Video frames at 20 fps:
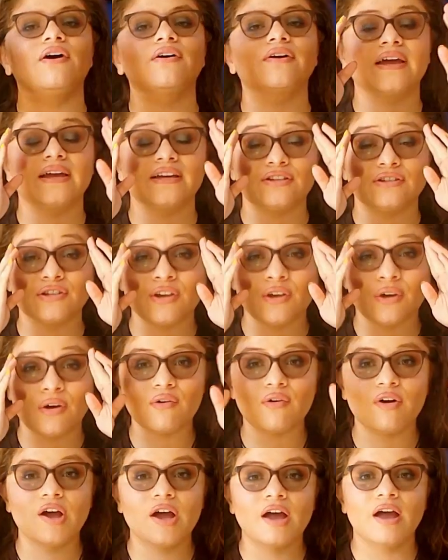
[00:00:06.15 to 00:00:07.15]
Okay,
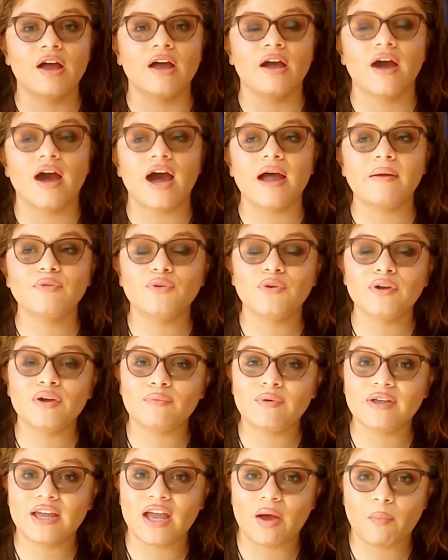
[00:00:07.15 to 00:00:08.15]
so I'm doing a
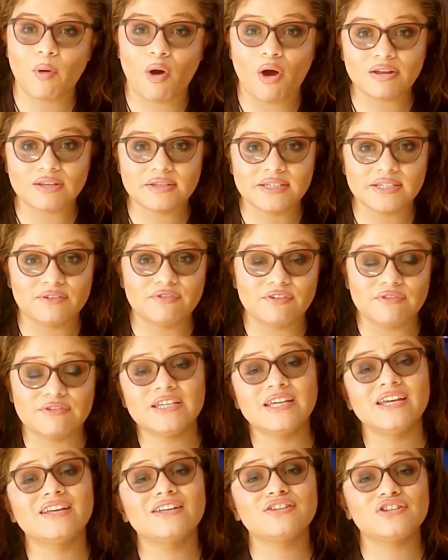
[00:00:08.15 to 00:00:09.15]
recap on season
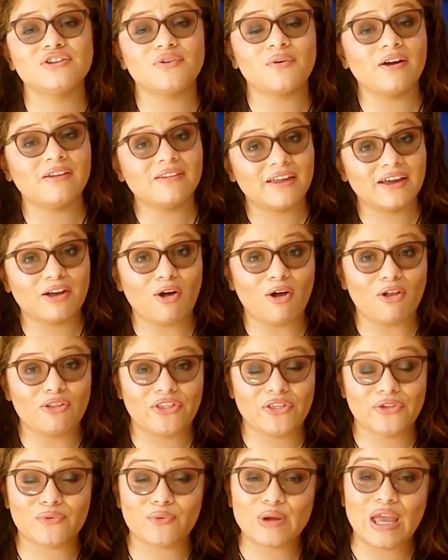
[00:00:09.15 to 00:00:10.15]
15, so unlike
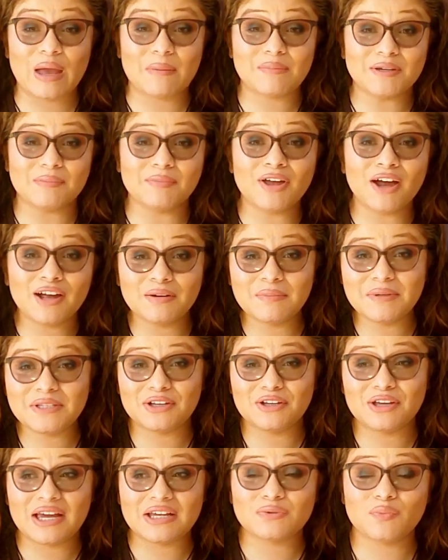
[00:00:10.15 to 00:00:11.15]
all the recaps, I'm not going to be
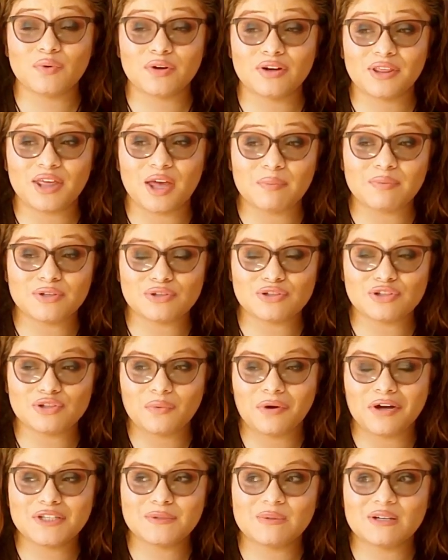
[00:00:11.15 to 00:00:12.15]
telling you guys what are the episodes to
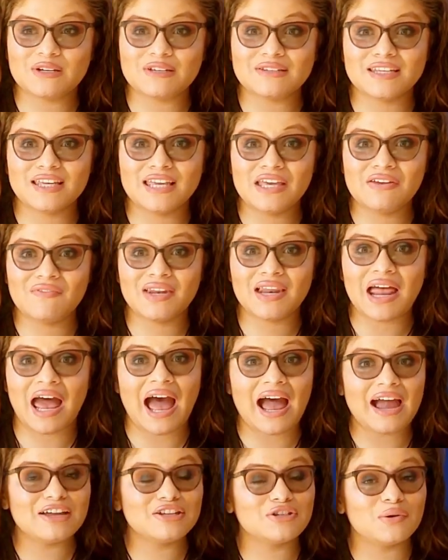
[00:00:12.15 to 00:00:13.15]
watch, because even
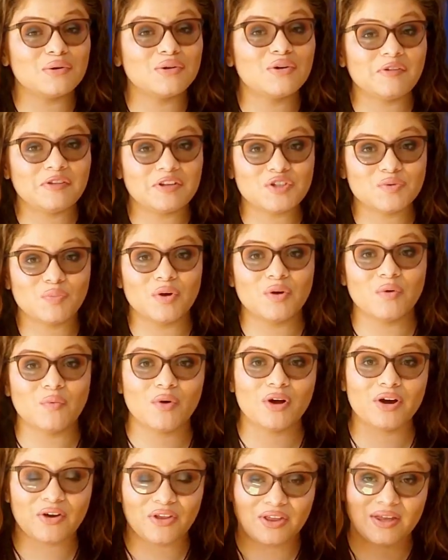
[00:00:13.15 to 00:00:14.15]
I don't know at this point
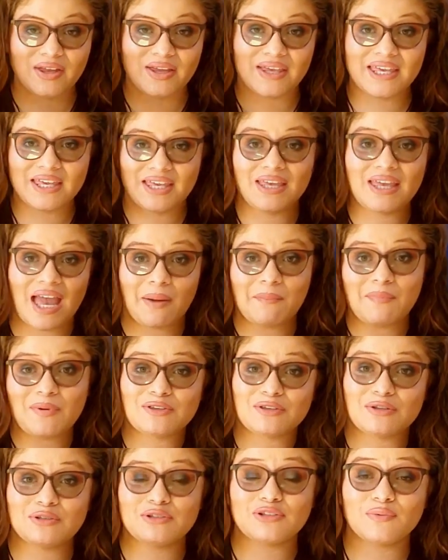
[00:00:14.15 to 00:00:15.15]
what are the key
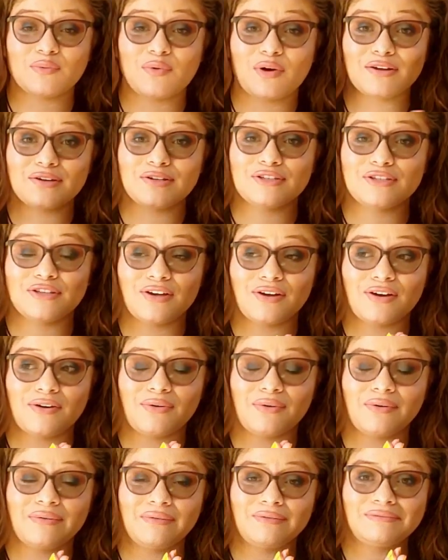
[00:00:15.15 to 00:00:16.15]
episodes to watch,
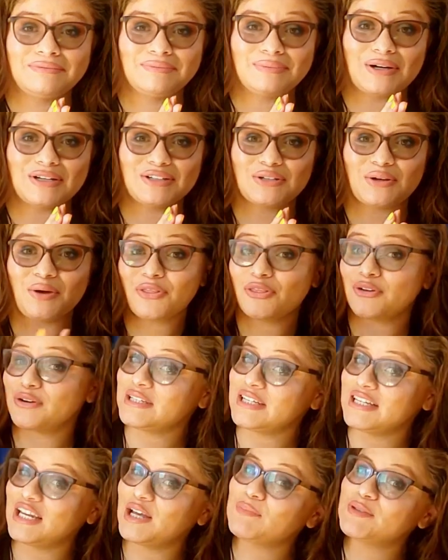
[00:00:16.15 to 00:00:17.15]
so watch all
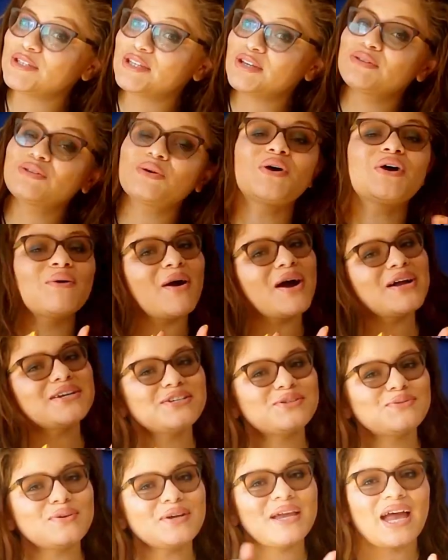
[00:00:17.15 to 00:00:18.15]
13 episodes or watch
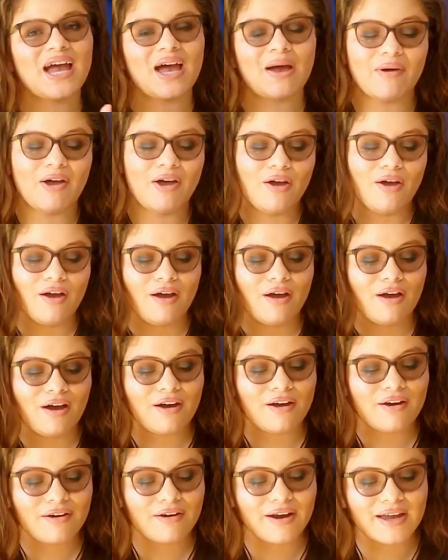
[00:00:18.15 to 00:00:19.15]
this recap.
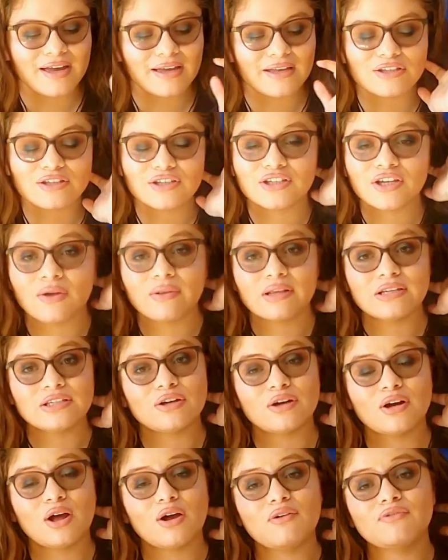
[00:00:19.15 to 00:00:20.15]
Alright, so let's
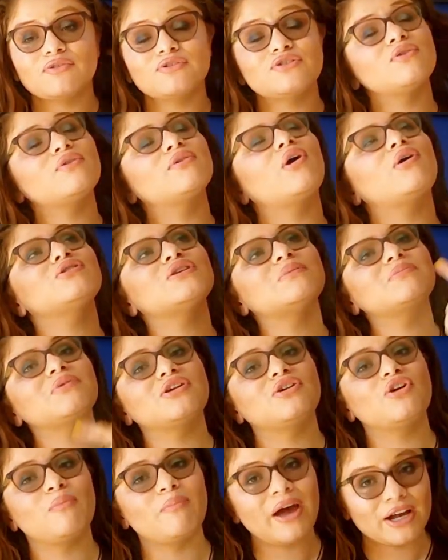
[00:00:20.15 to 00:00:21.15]
start off. So, and also I'm
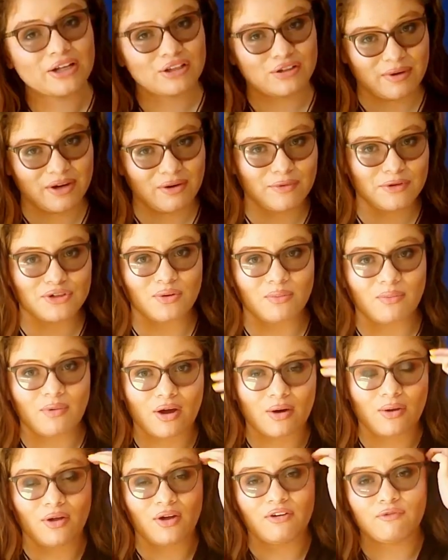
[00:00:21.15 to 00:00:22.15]
going to go back to my original
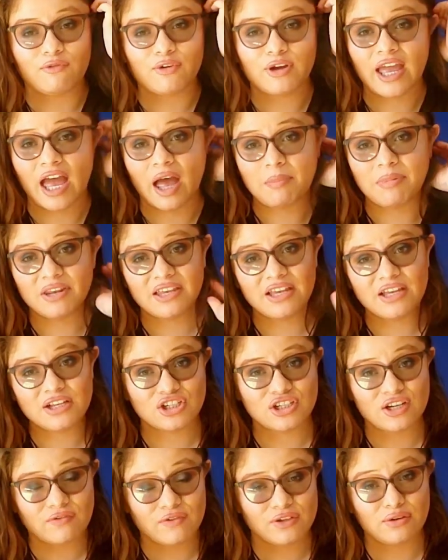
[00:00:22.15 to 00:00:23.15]
model of recapping each
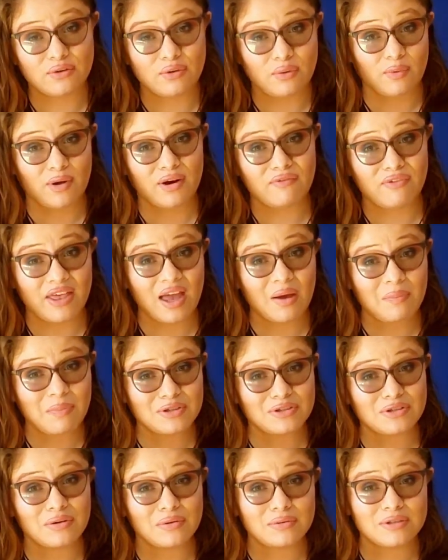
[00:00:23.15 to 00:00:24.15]
and every single one of the
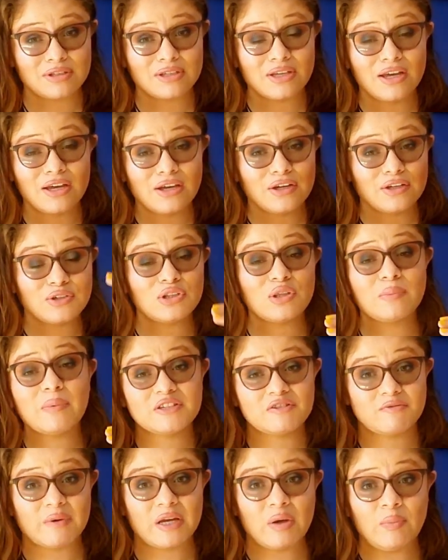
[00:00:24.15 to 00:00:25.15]
episodes to the
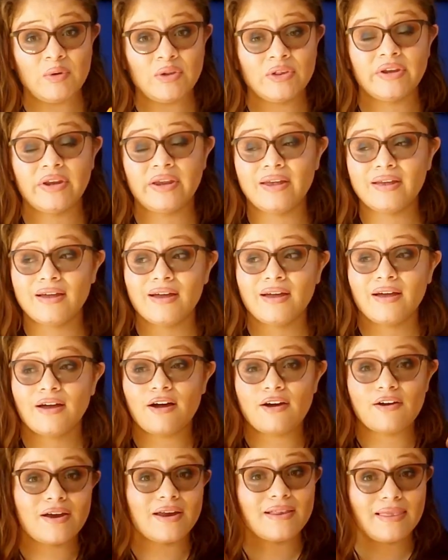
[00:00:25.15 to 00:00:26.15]
best of my ability.
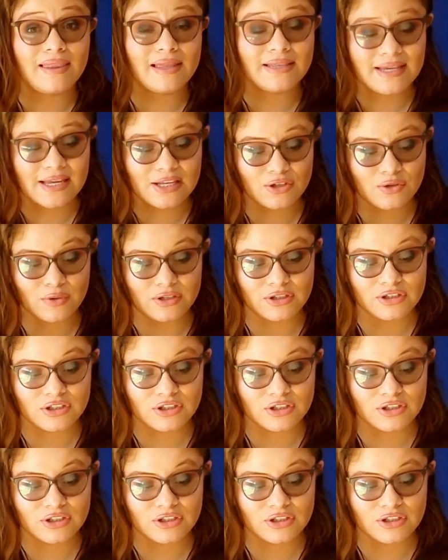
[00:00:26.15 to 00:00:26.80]
Alright, let's get to it.